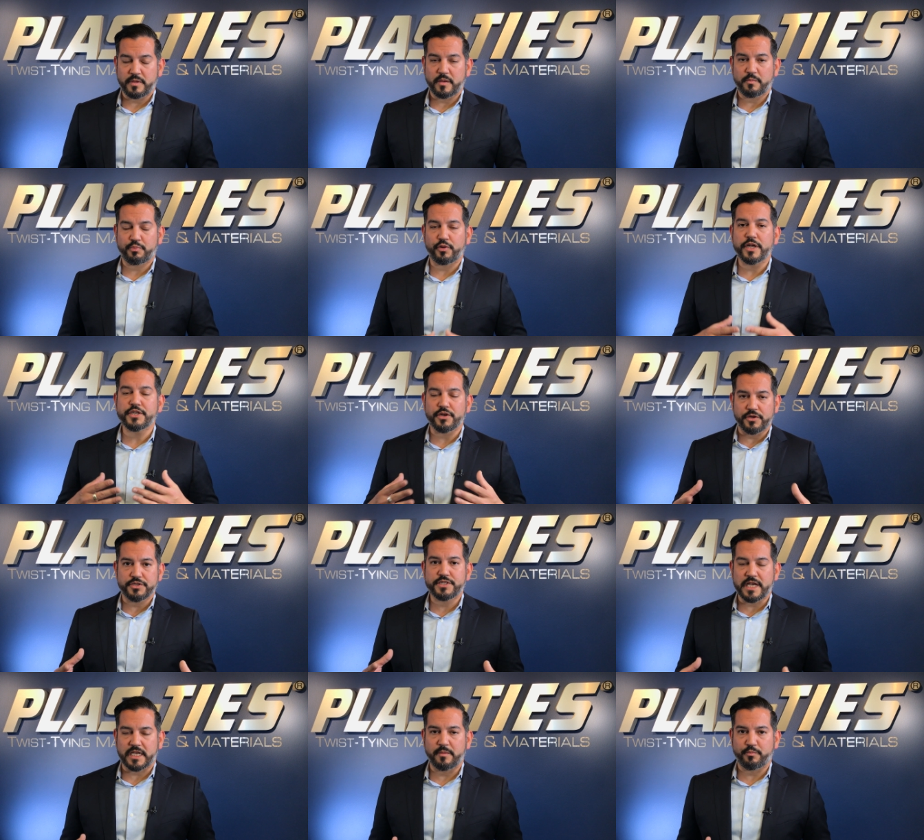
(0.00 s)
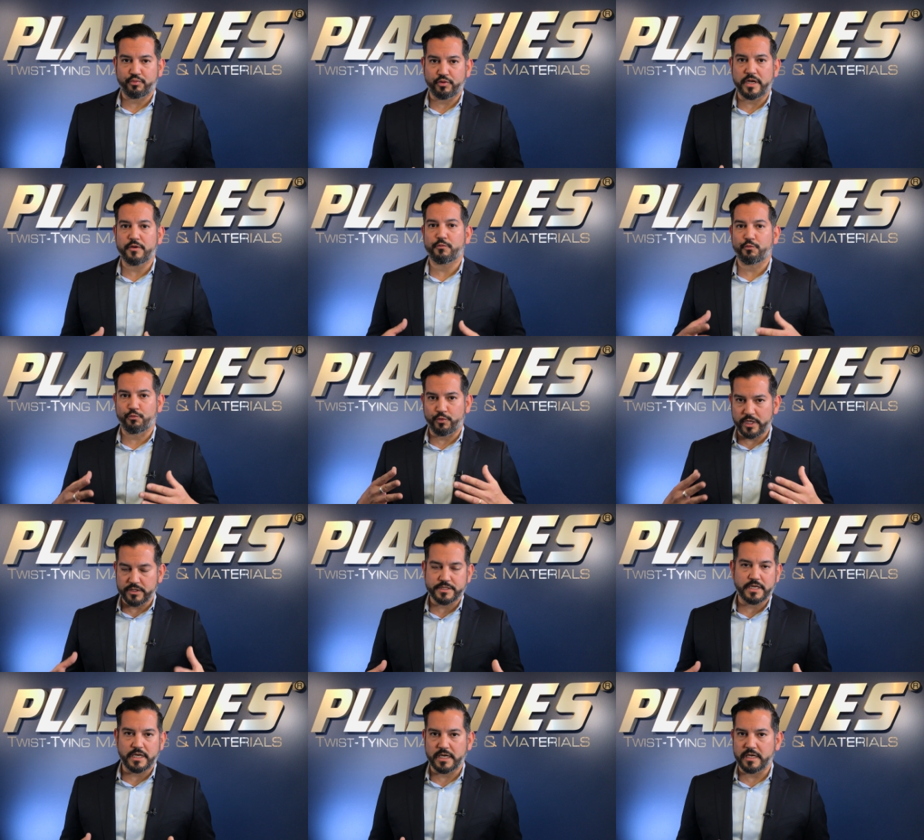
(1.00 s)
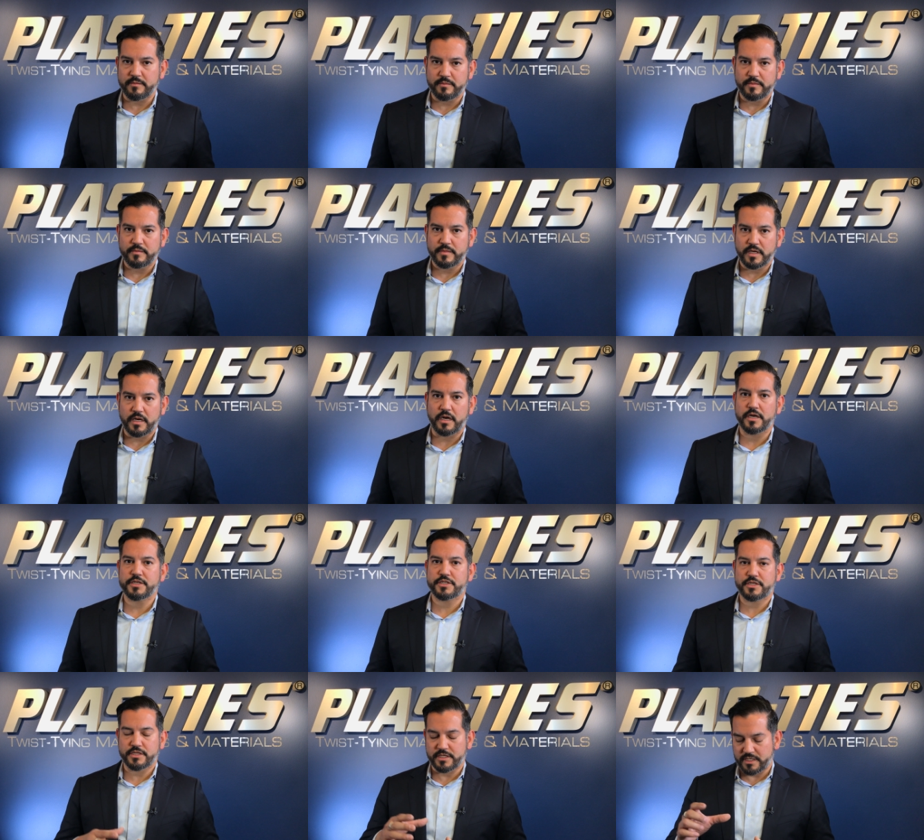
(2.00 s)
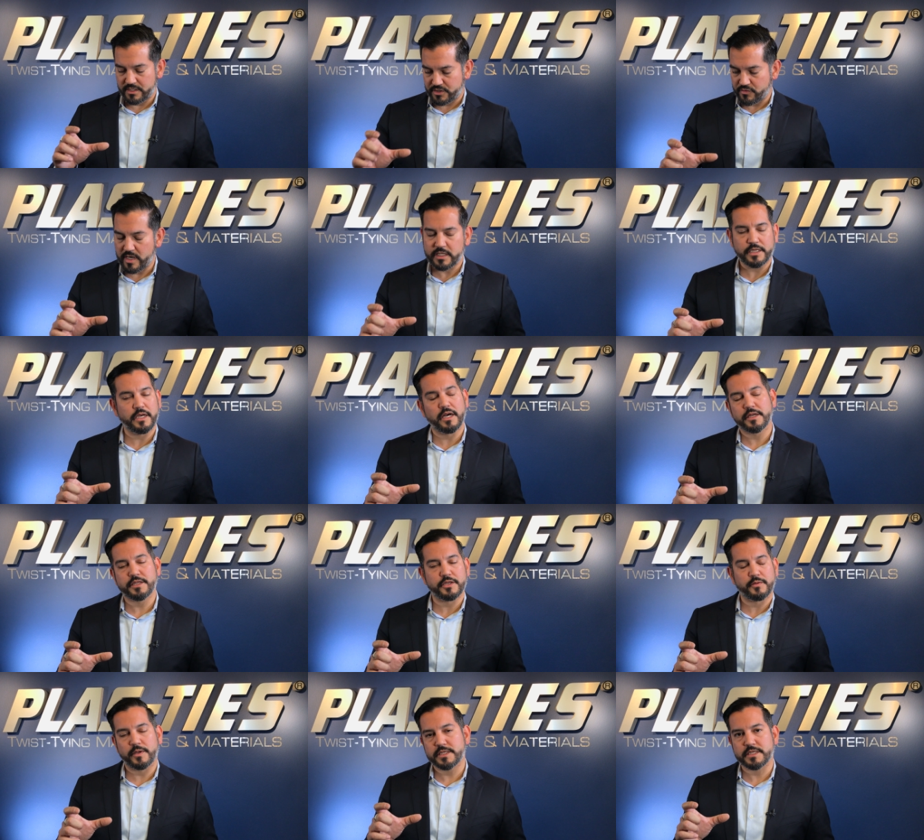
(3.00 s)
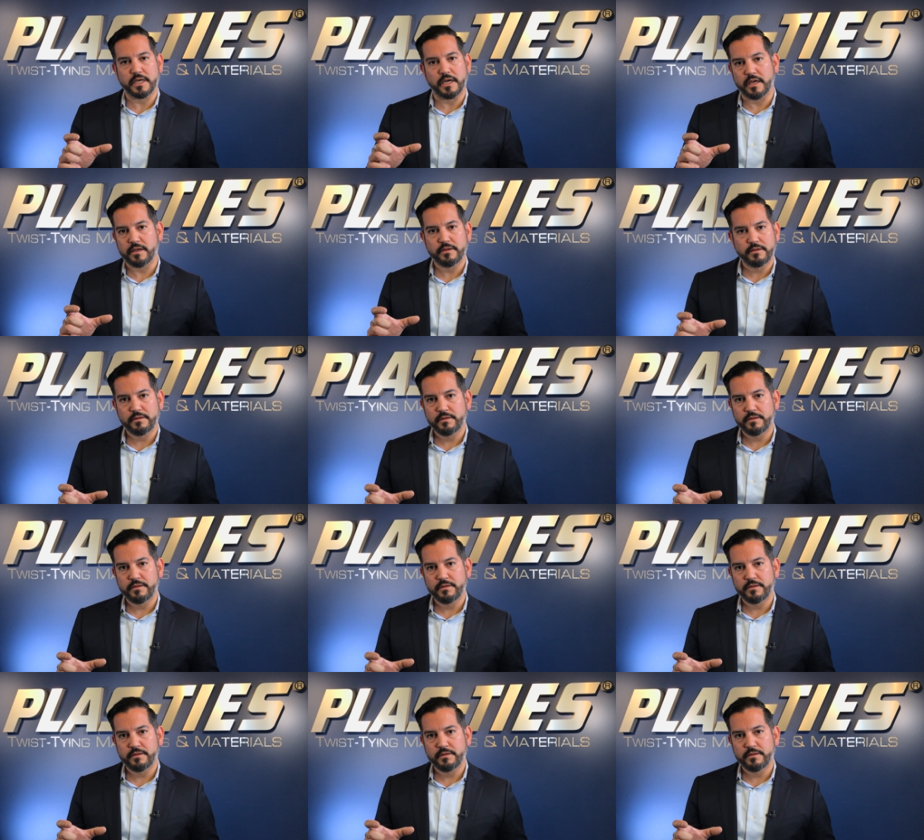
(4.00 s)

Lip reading: printers that can print real time directly onto the twist tie